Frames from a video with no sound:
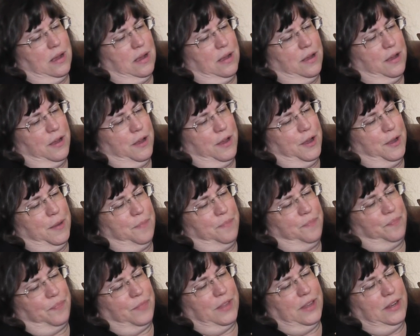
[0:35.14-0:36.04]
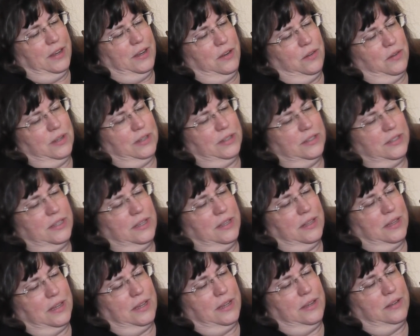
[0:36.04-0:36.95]
Uh-huh. And you can see
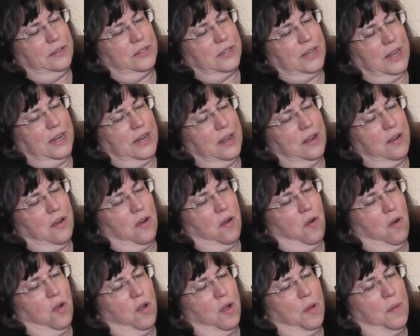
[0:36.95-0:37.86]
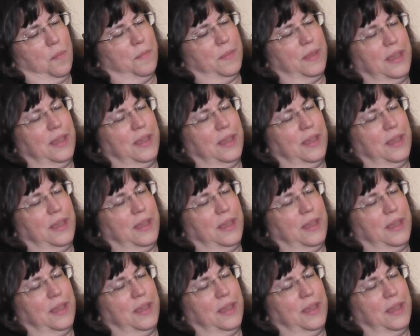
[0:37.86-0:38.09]
that he's getting calm.